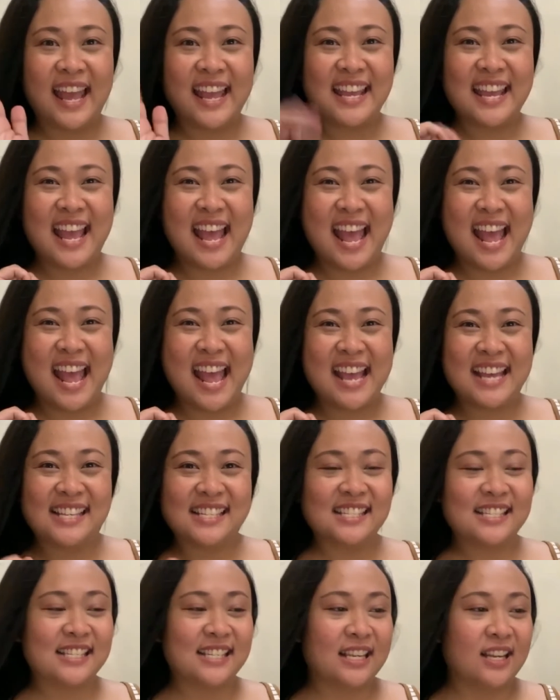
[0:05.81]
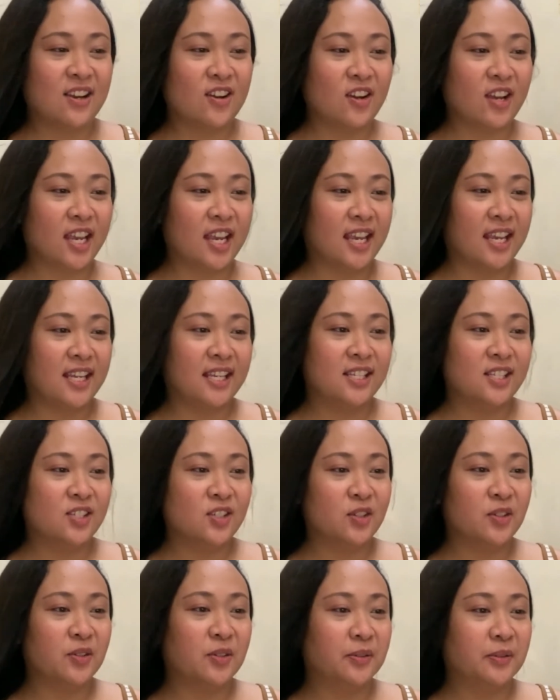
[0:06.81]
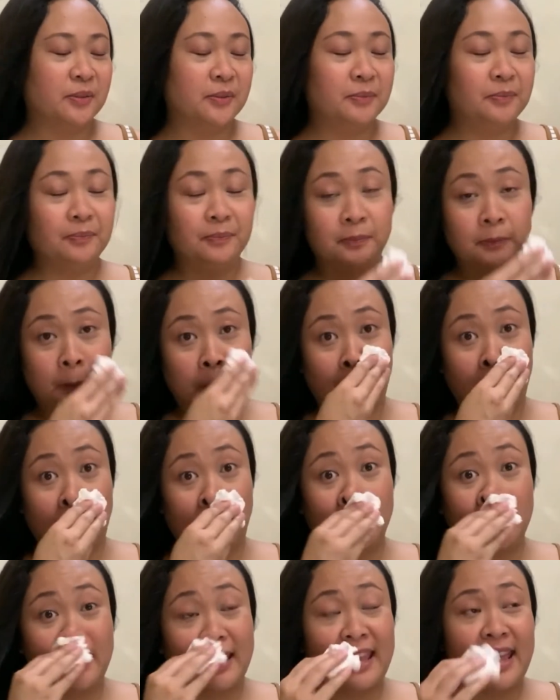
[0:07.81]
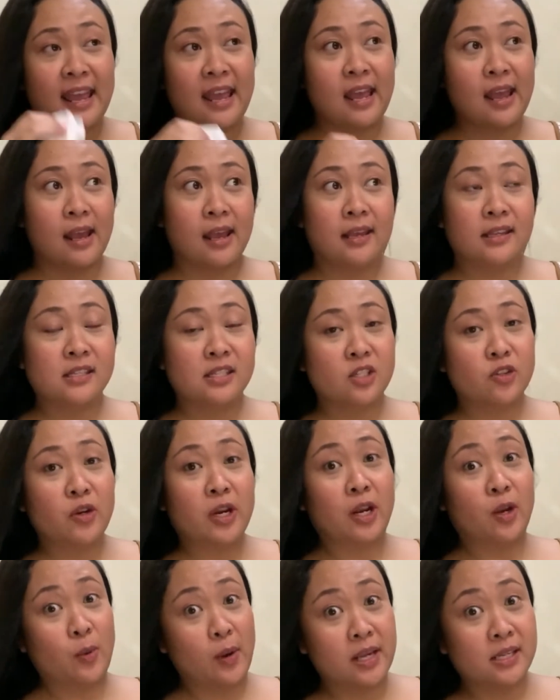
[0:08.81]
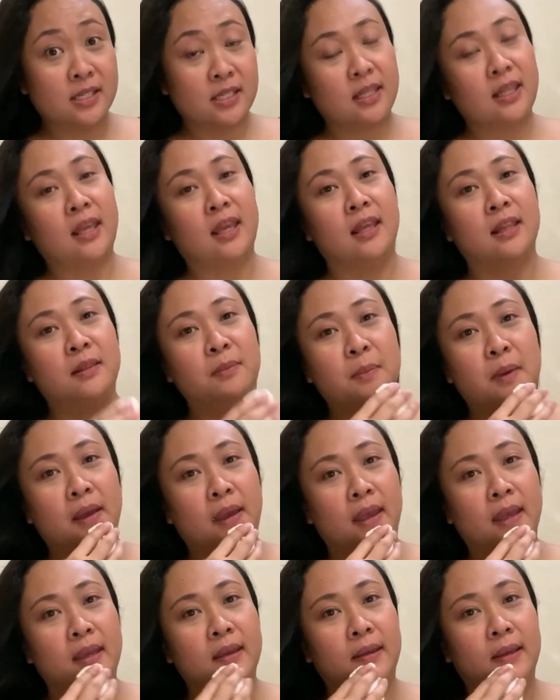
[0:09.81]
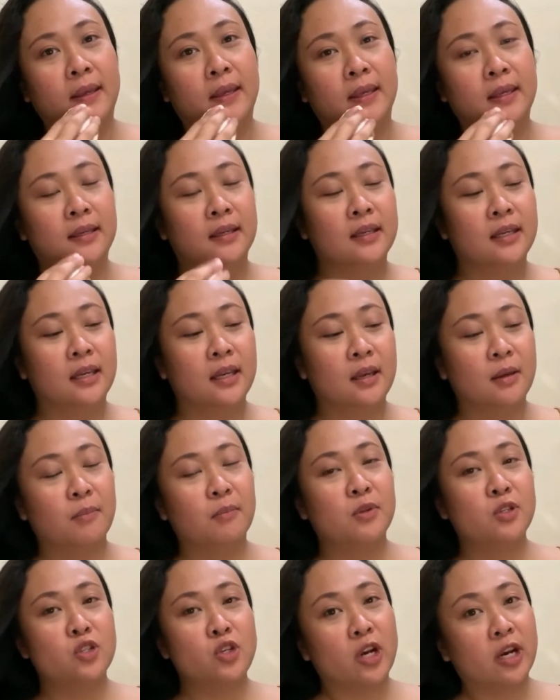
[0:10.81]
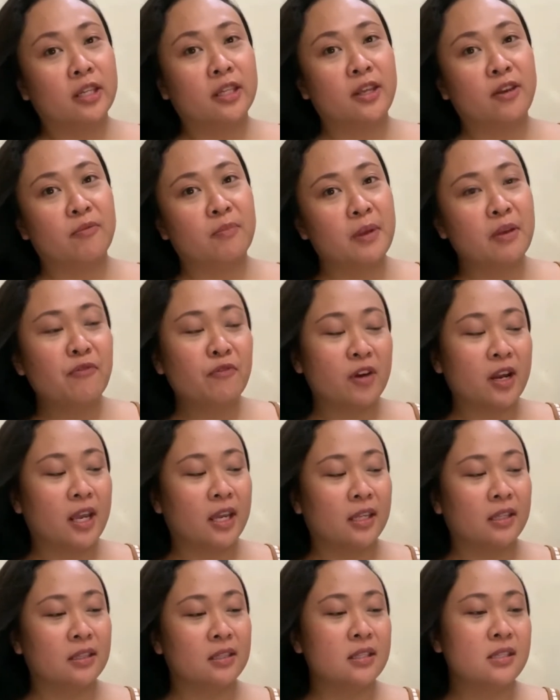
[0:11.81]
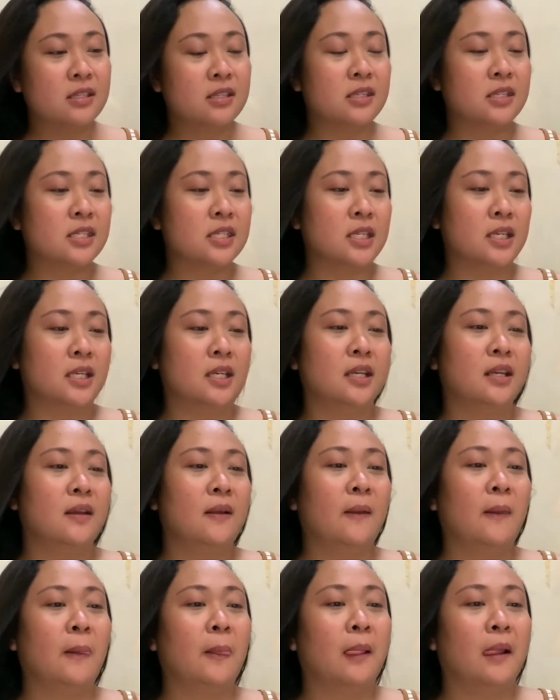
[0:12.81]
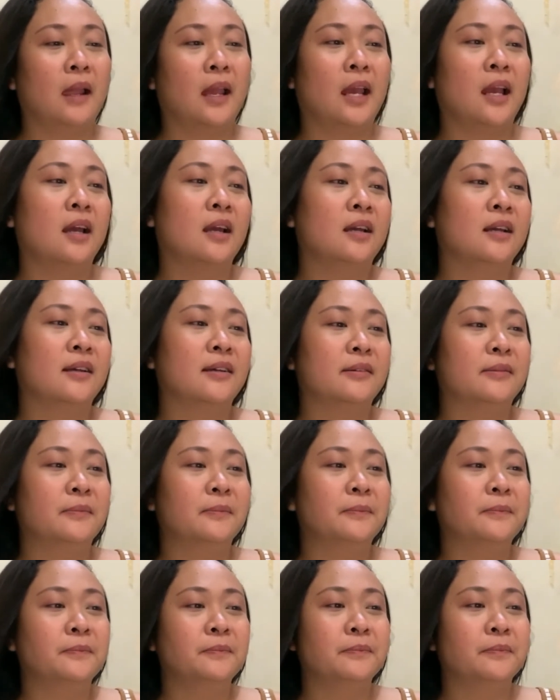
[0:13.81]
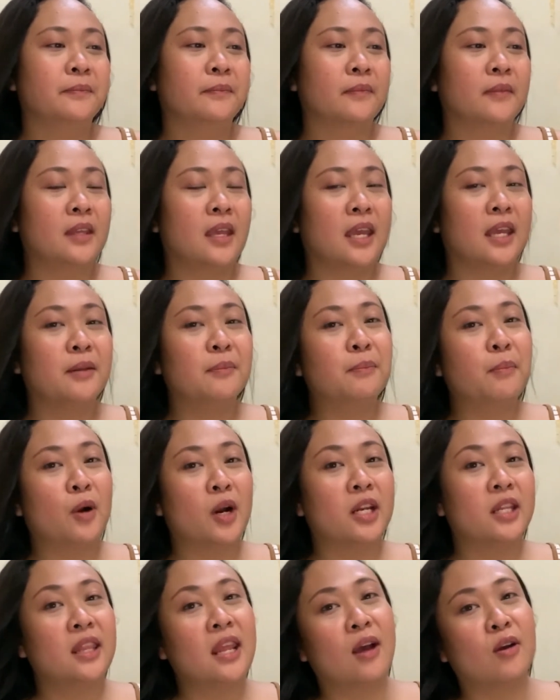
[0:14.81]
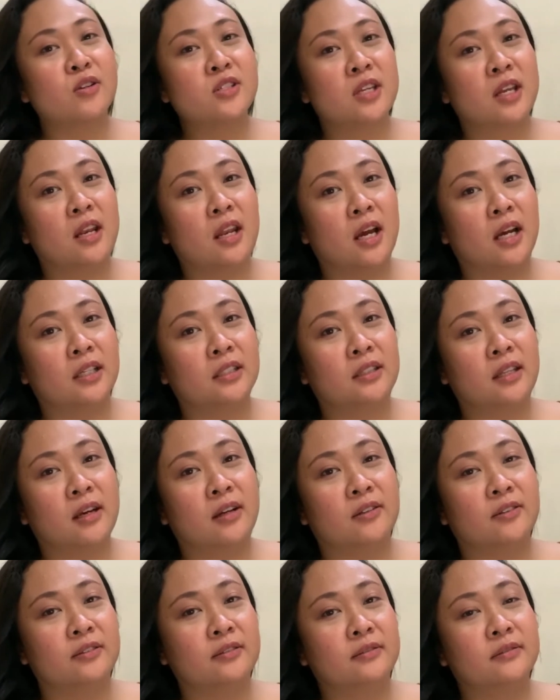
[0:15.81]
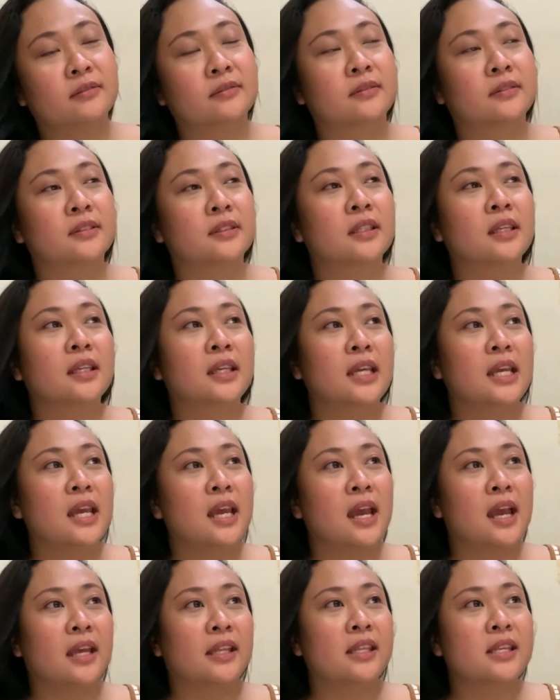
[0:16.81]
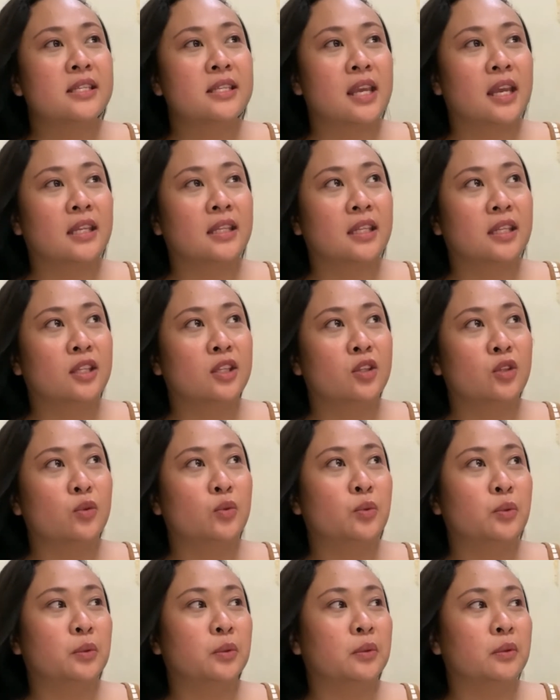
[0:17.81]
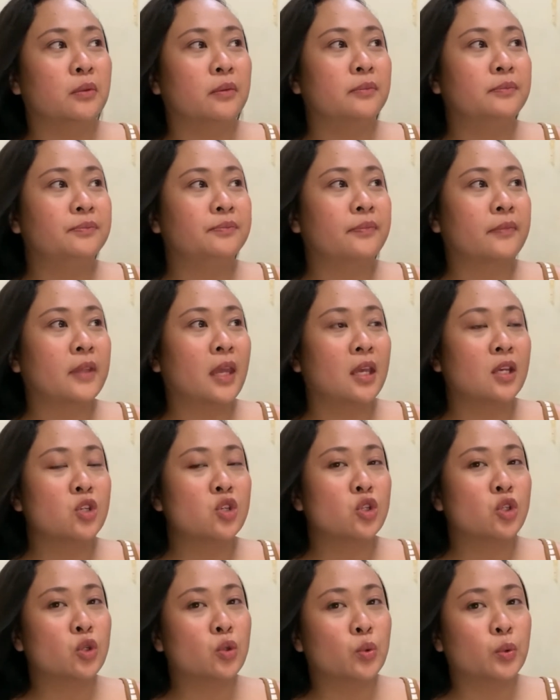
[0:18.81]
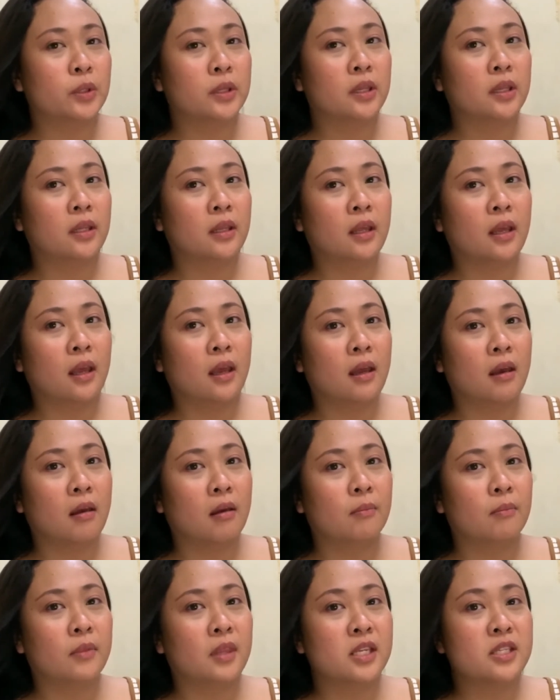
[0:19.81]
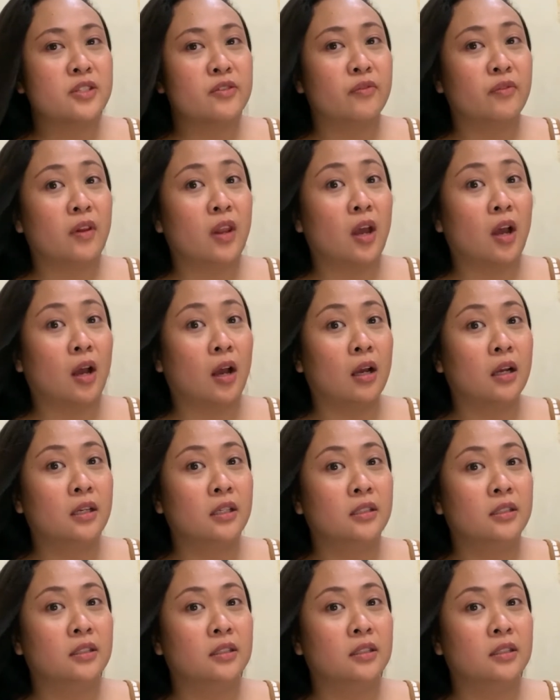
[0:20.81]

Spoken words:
Hi guys! Okay, so as requested by majority of my friends and bored na ako sa lockdown, I decided to shoot this vlog